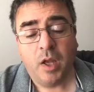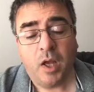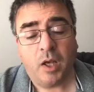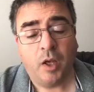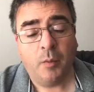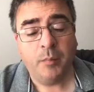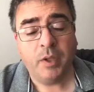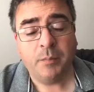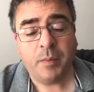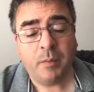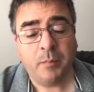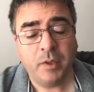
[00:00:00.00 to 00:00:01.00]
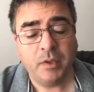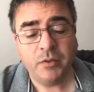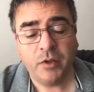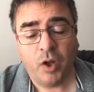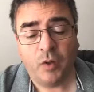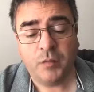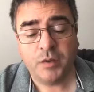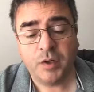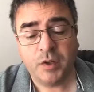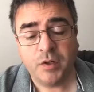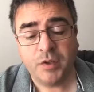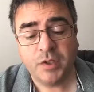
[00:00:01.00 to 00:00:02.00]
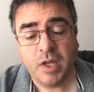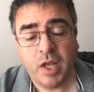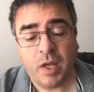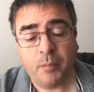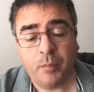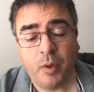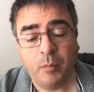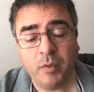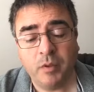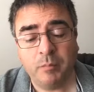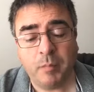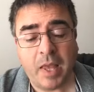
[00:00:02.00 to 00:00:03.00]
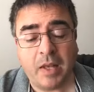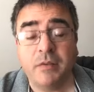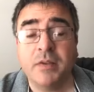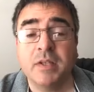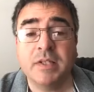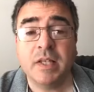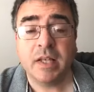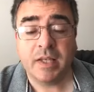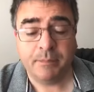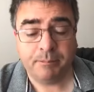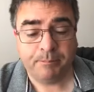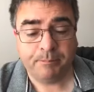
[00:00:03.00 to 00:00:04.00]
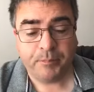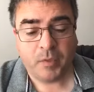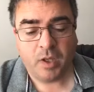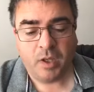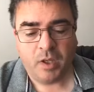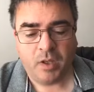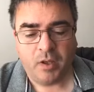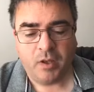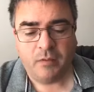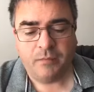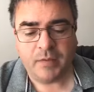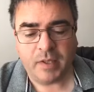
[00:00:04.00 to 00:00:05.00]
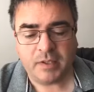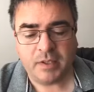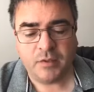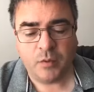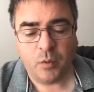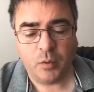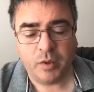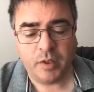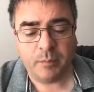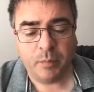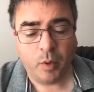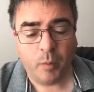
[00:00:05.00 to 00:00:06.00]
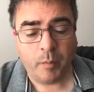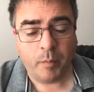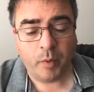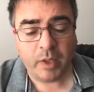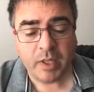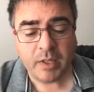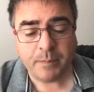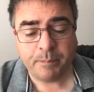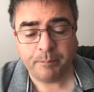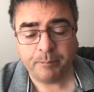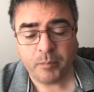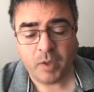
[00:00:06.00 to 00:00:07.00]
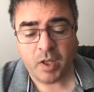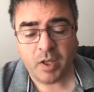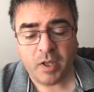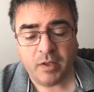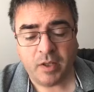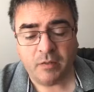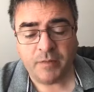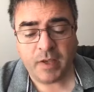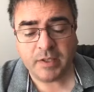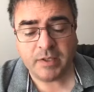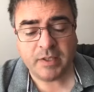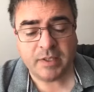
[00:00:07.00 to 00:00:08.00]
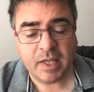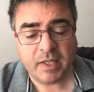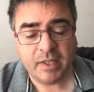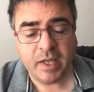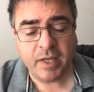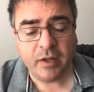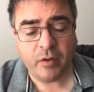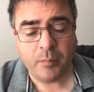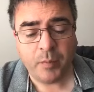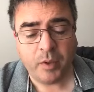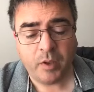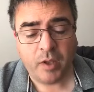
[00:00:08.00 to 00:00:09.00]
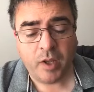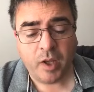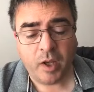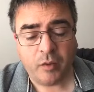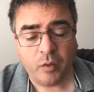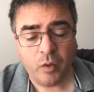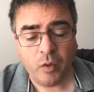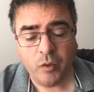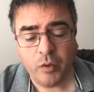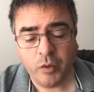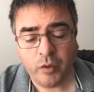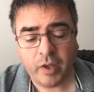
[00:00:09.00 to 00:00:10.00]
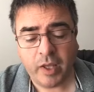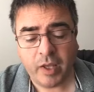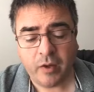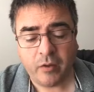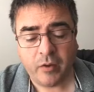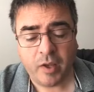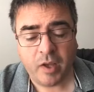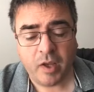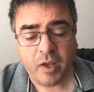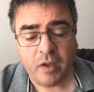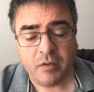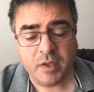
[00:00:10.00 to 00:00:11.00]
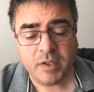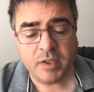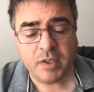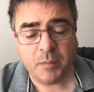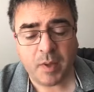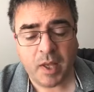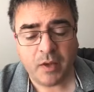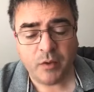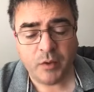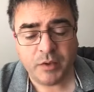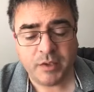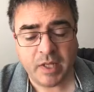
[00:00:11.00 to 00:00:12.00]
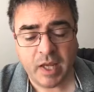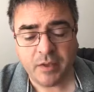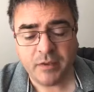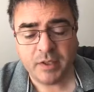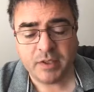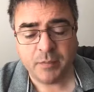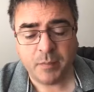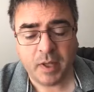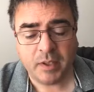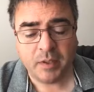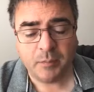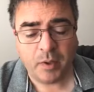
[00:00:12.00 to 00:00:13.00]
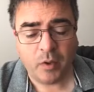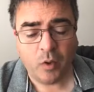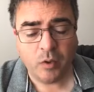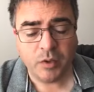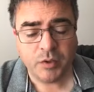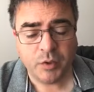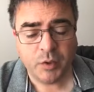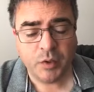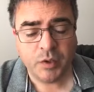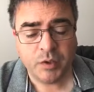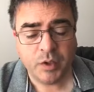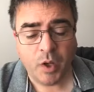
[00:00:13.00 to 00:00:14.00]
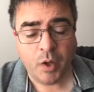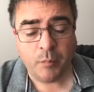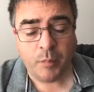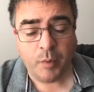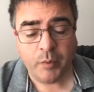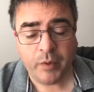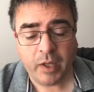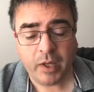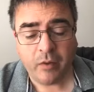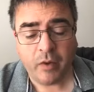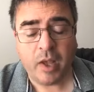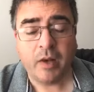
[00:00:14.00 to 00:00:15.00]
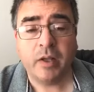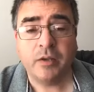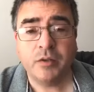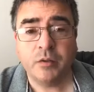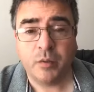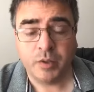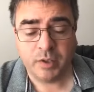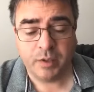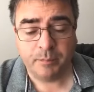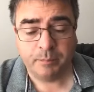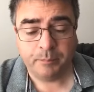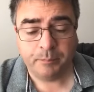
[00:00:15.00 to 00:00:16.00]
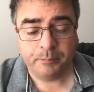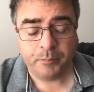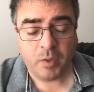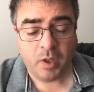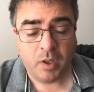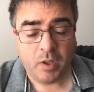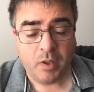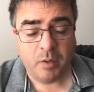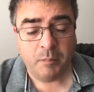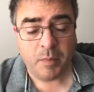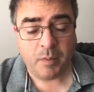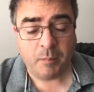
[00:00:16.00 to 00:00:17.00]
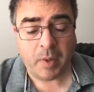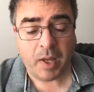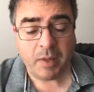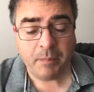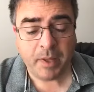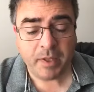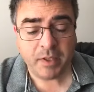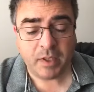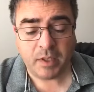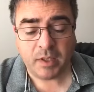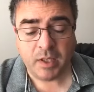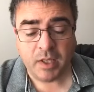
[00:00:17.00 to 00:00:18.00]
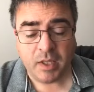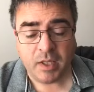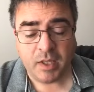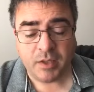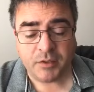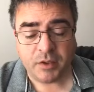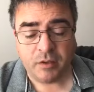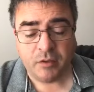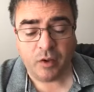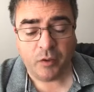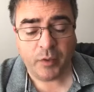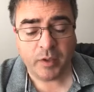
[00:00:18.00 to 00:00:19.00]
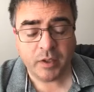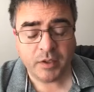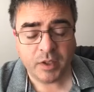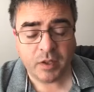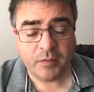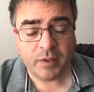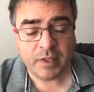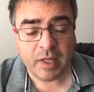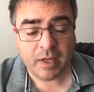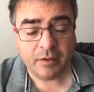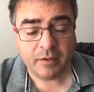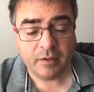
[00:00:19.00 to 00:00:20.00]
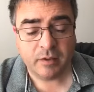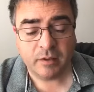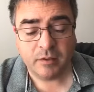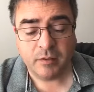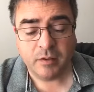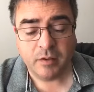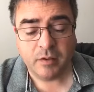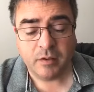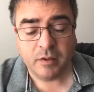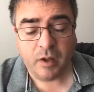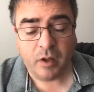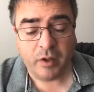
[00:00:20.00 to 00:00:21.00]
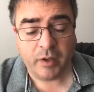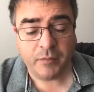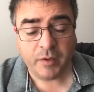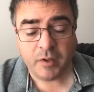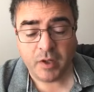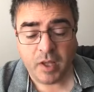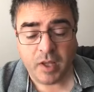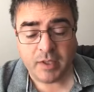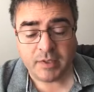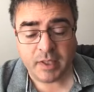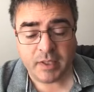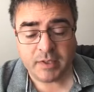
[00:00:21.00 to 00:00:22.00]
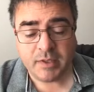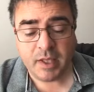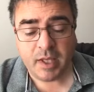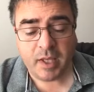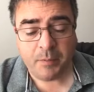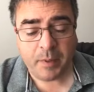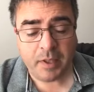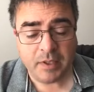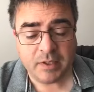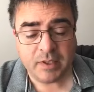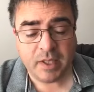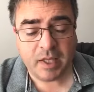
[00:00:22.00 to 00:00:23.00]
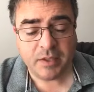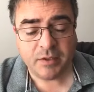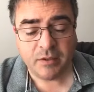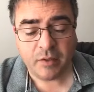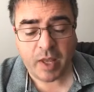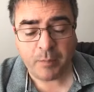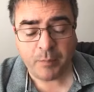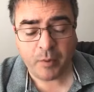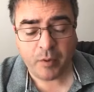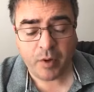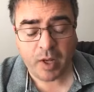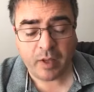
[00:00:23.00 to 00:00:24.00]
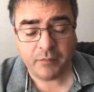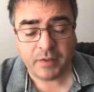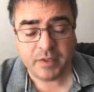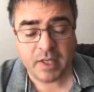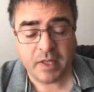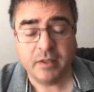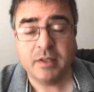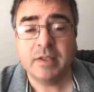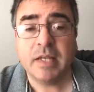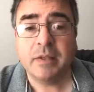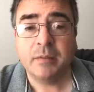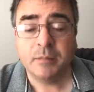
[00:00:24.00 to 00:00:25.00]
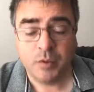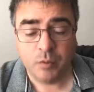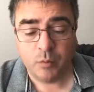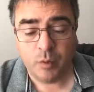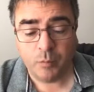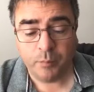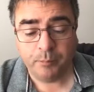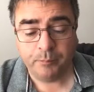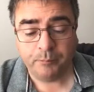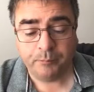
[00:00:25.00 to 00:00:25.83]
accompanied by military officers and prominent men of the city. Festus ordered that Paul be brought in. Then Festus said, "King Agrippa and all who are here, this is the man whose death is demanded by all the Jews, both here and in Jerusalem. But in my opinion, he has done nothing deserving death. However, since he appealed his case to the emperor, I have decided to send him to Rome.